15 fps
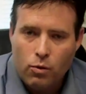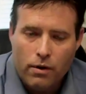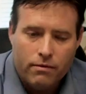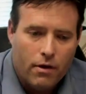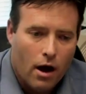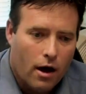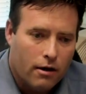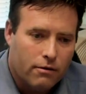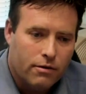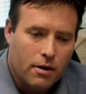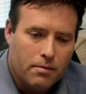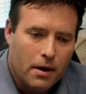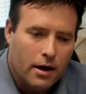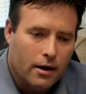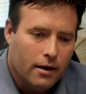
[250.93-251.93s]
We've gone
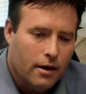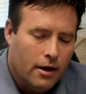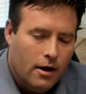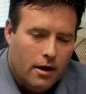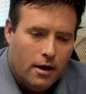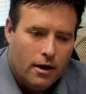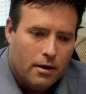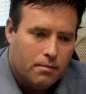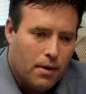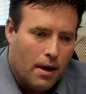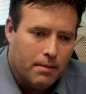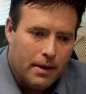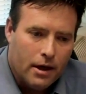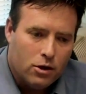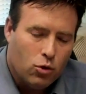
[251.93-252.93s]
from a, a,
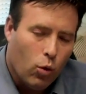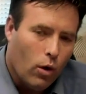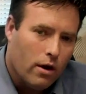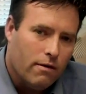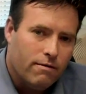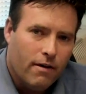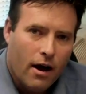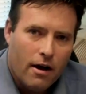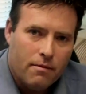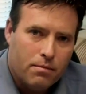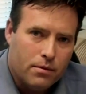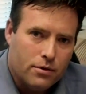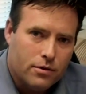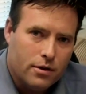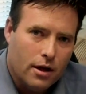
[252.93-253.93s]
probably a twenty-five
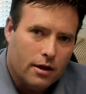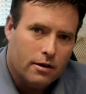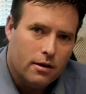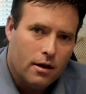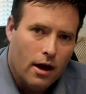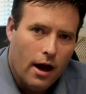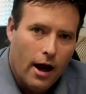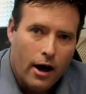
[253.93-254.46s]
percent